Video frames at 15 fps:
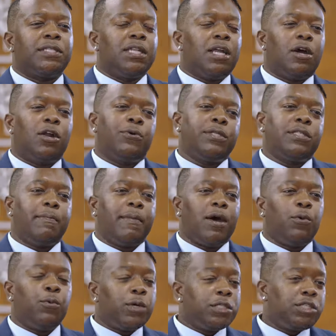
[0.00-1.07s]
It's not always
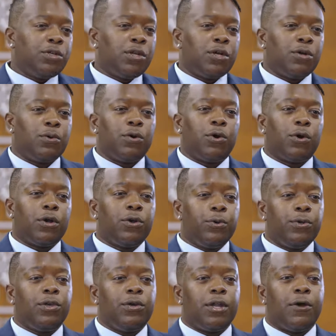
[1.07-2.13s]
about what you know or
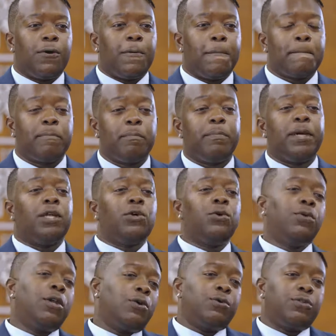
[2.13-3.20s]
who you know, but
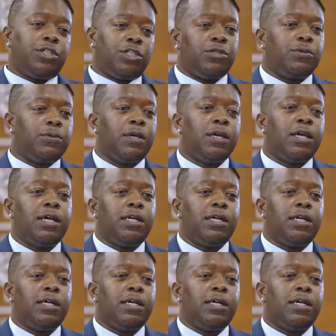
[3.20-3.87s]
who knows you.